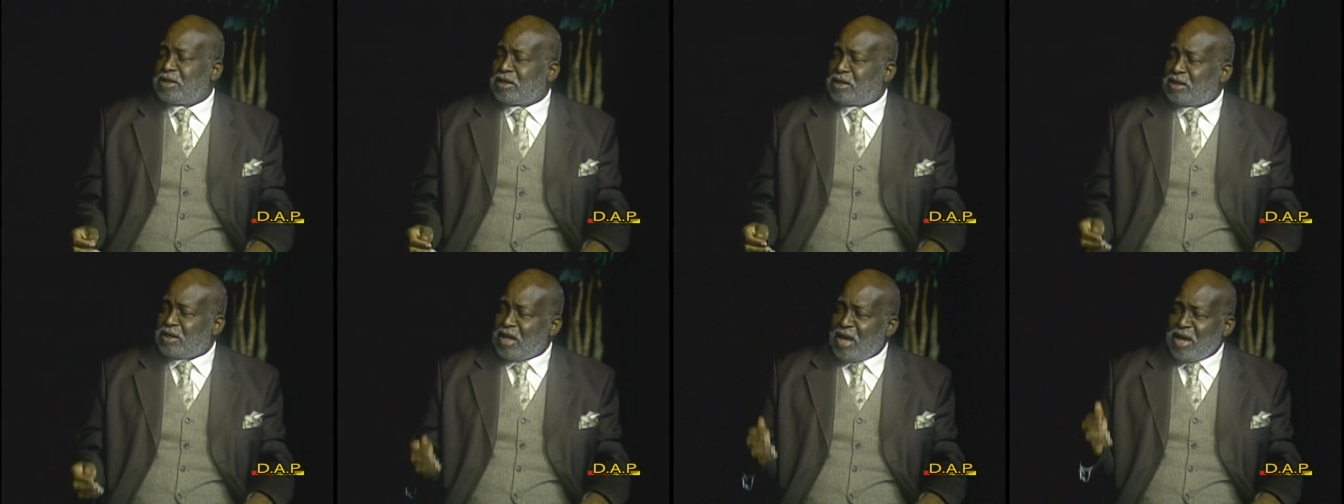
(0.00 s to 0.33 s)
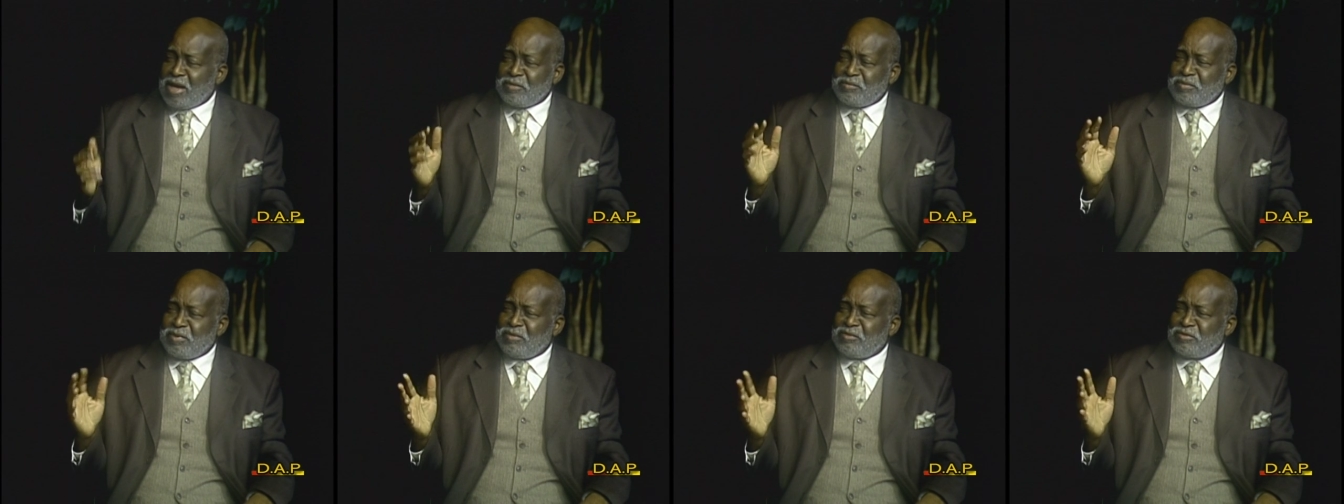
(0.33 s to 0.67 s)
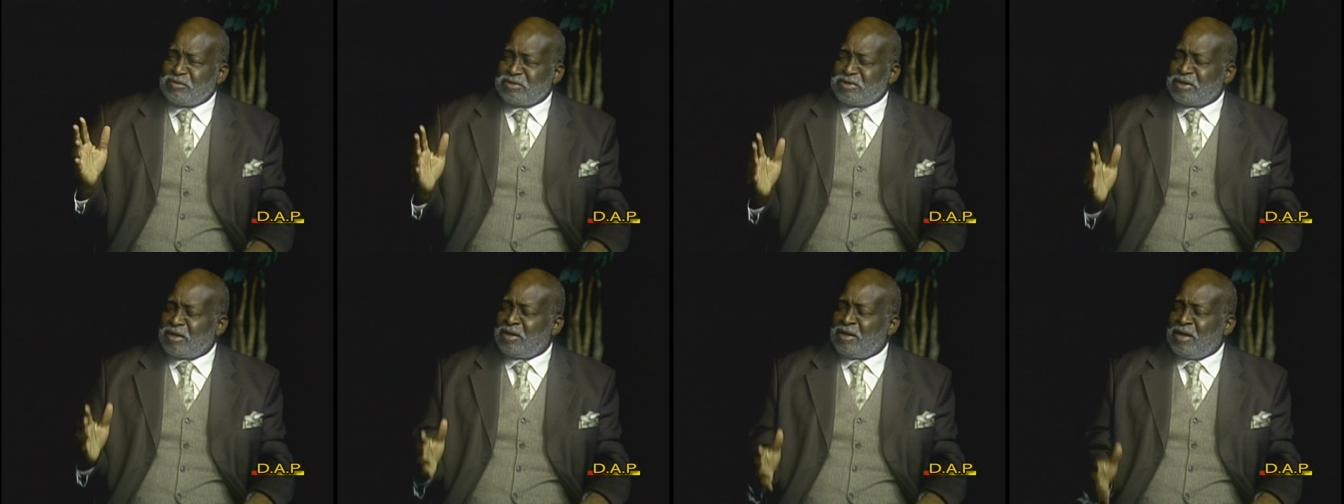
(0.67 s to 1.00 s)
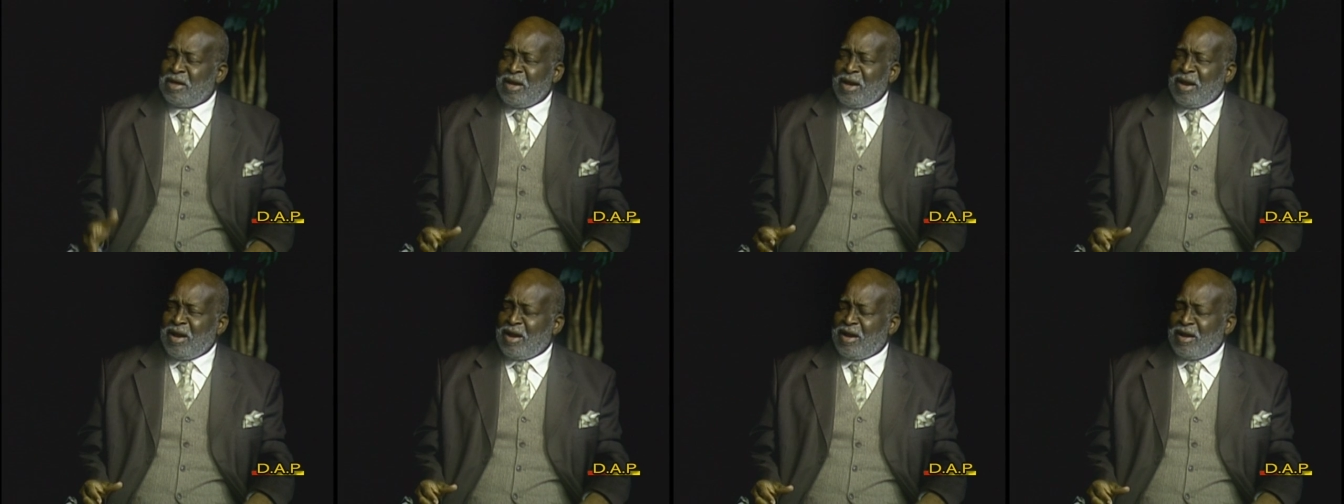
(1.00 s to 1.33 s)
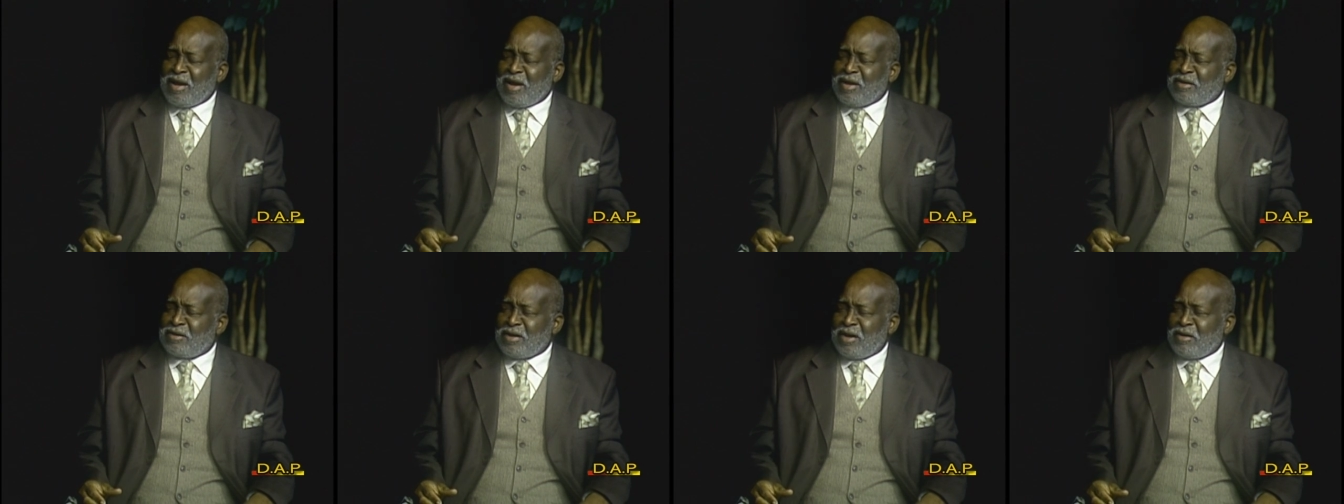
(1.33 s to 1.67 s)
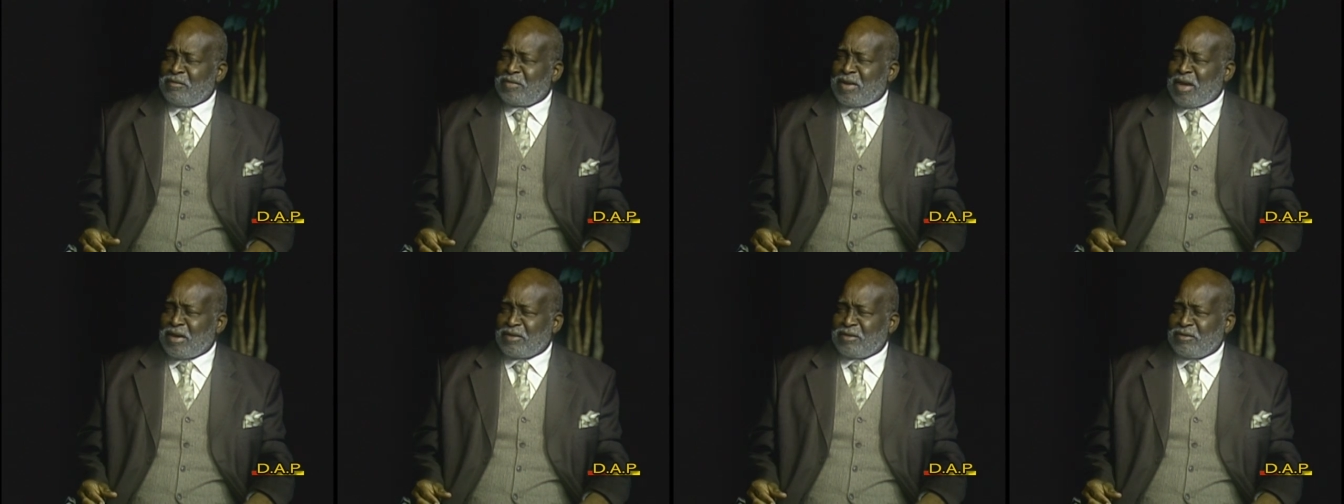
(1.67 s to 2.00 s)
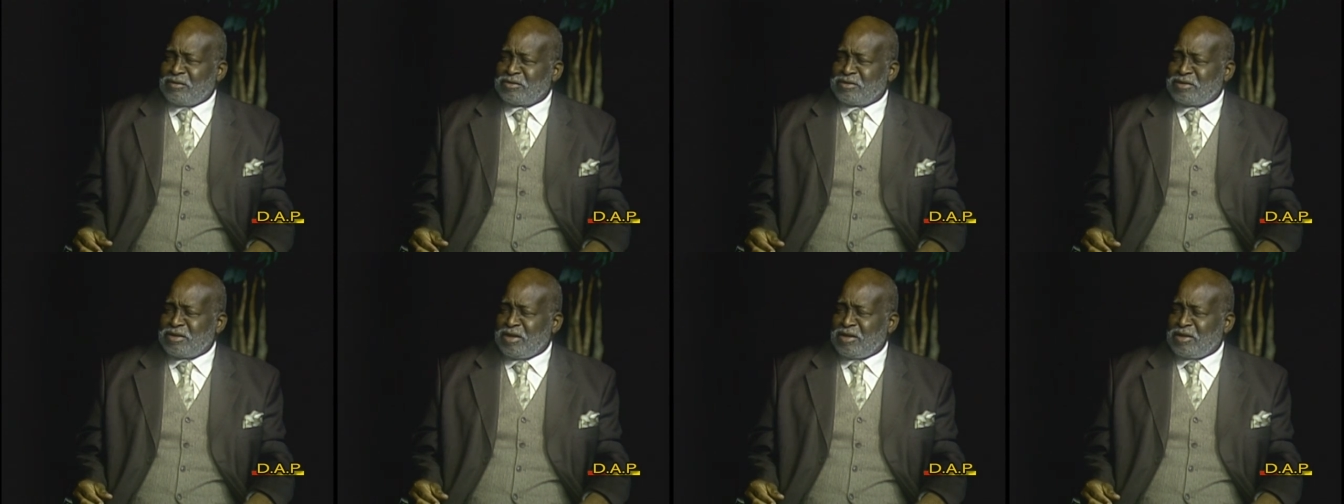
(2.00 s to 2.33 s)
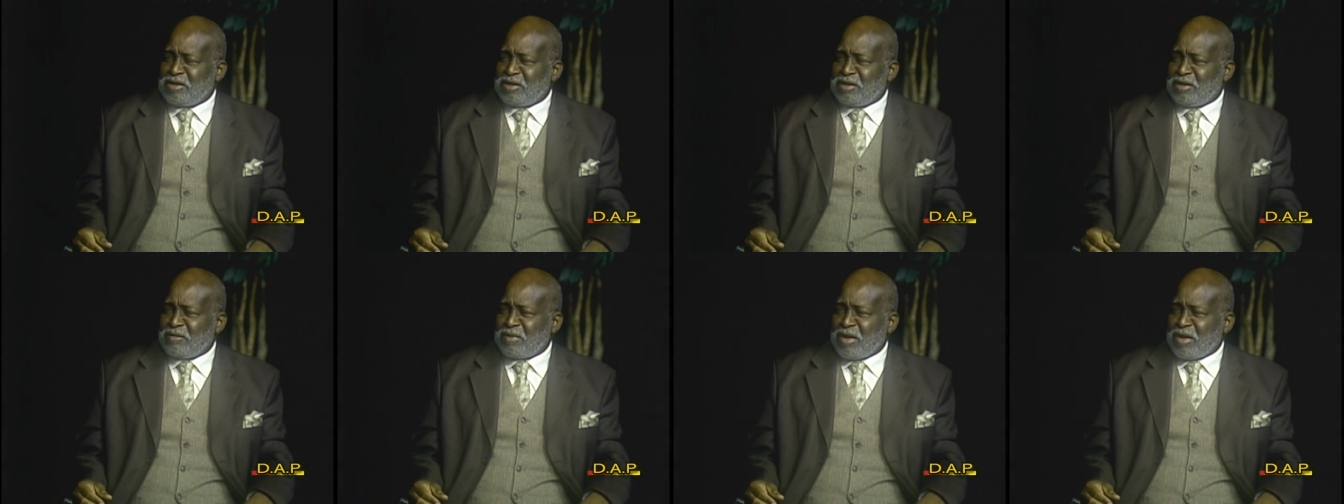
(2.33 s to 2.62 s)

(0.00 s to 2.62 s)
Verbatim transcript: And a lot of people say, I, am not going to take it.